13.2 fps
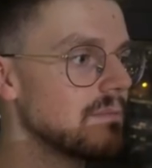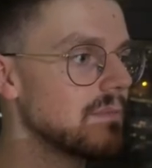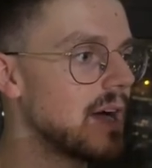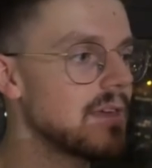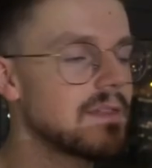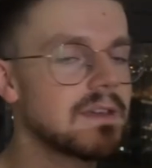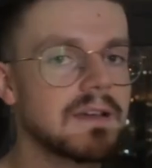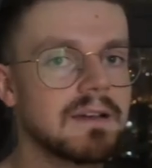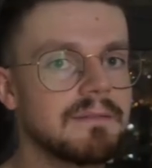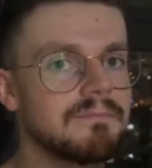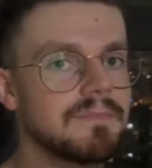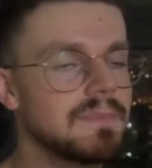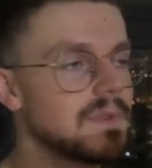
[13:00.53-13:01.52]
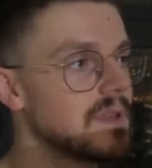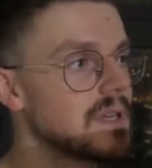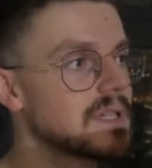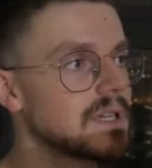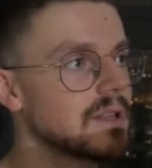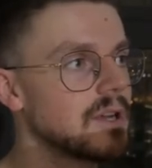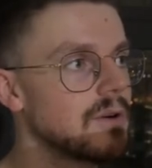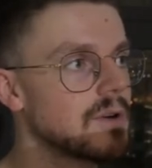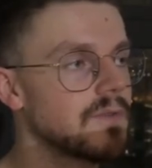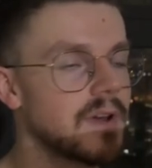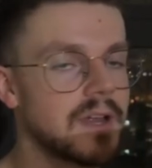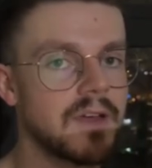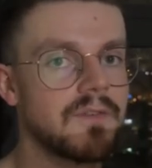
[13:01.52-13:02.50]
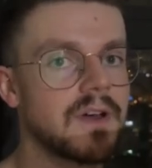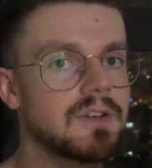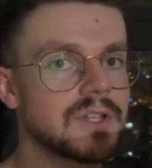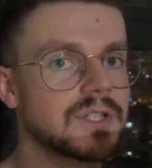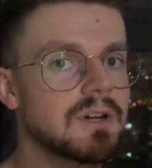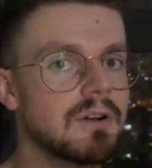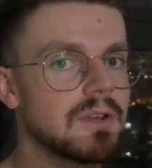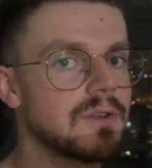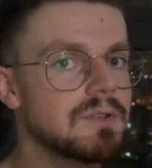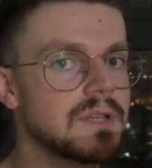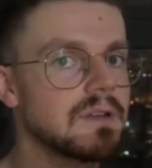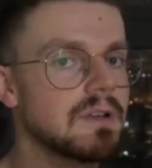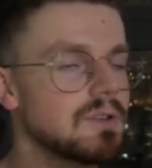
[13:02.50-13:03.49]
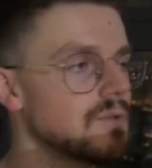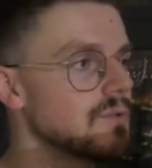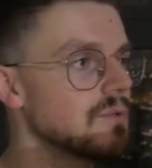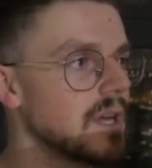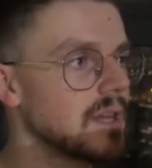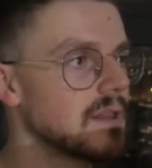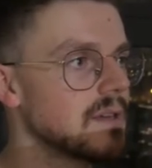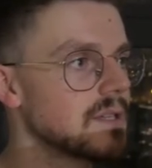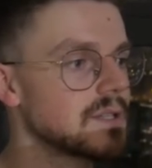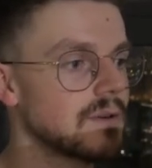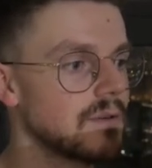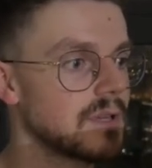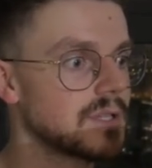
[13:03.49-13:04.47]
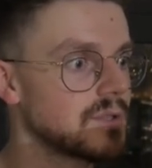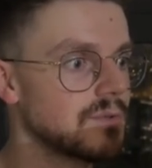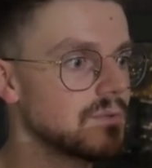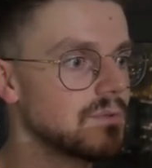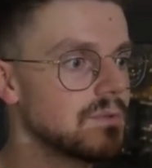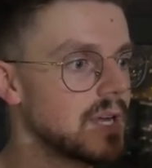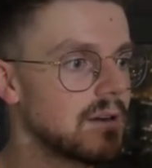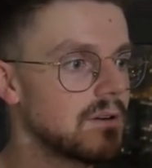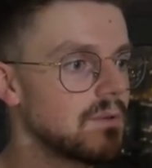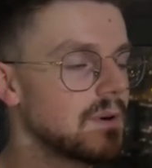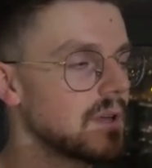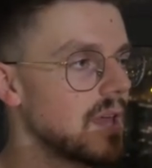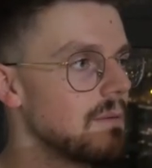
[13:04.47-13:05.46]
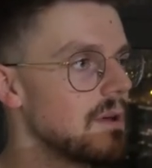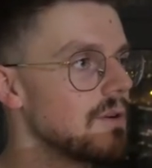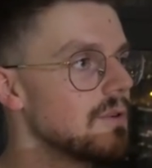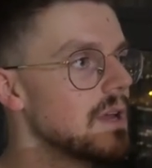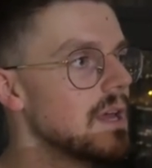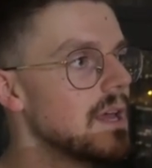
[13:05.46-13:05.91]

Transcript: think this alone, if I just started using a tool like this, or this tool, I don't know when it came out,